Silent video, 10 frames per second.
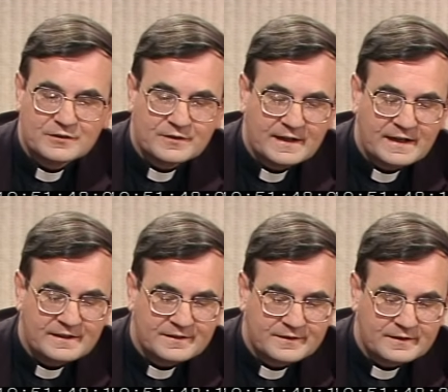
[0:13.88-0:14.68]
You
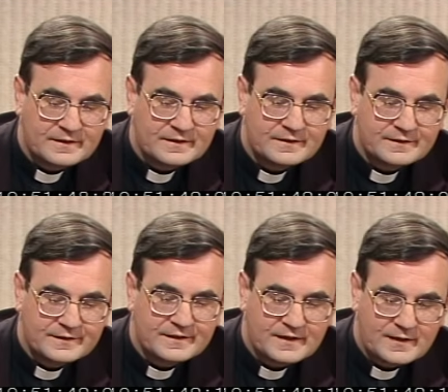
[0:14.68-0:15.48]
can't
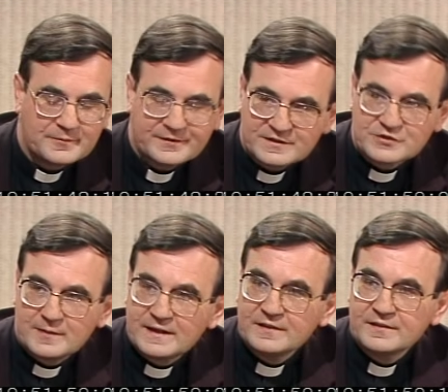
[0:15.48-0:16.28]
say
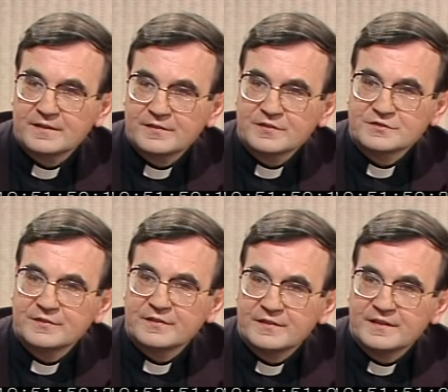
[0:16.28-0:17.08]
homosexuality as such
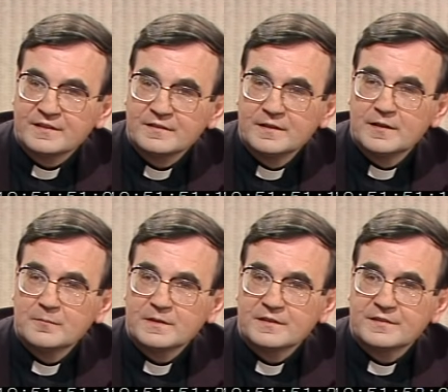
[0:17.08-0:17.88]
as a sin,
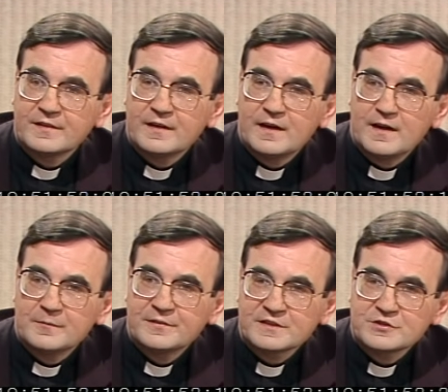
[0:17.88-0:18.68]
because
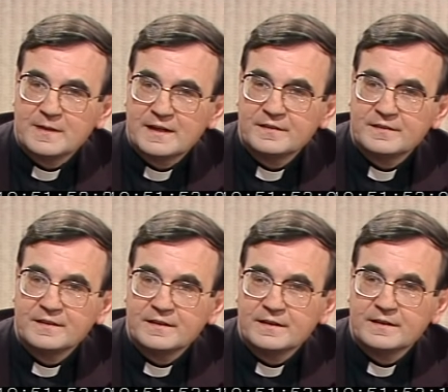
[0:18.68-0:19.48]

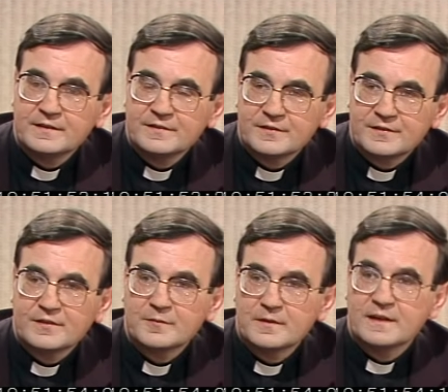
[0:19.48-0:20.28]
homosexuality is a
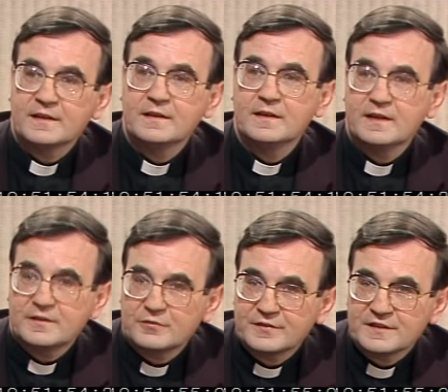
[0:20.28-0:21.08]
term like
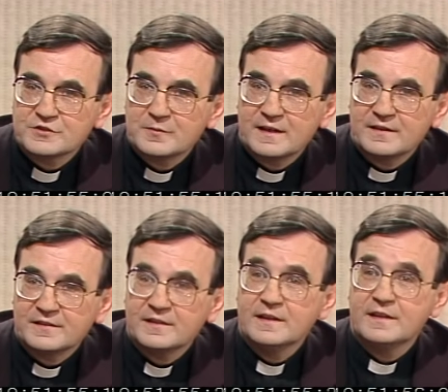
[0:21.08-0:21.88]

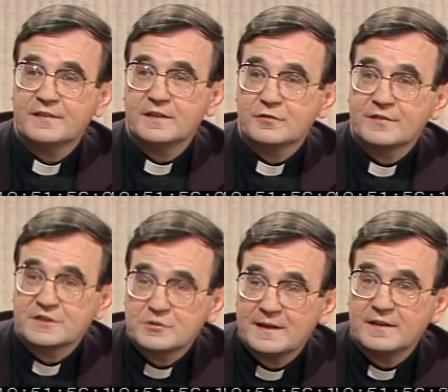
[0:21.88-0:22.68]
heterosexuality. Is
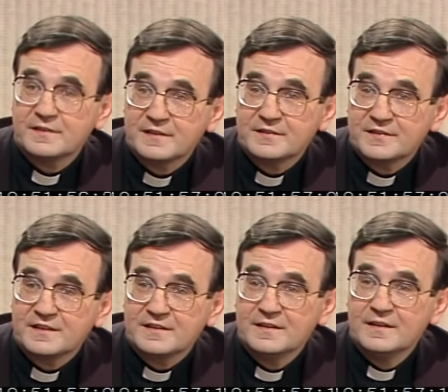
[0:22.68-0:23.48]
heterosexuality a
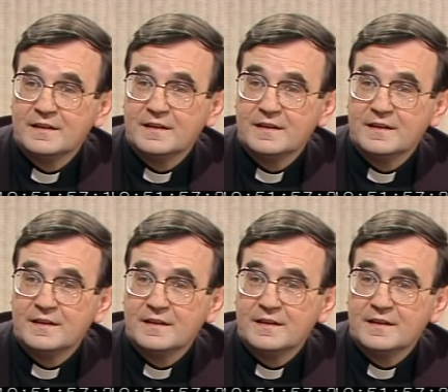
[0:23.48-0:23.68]
sin?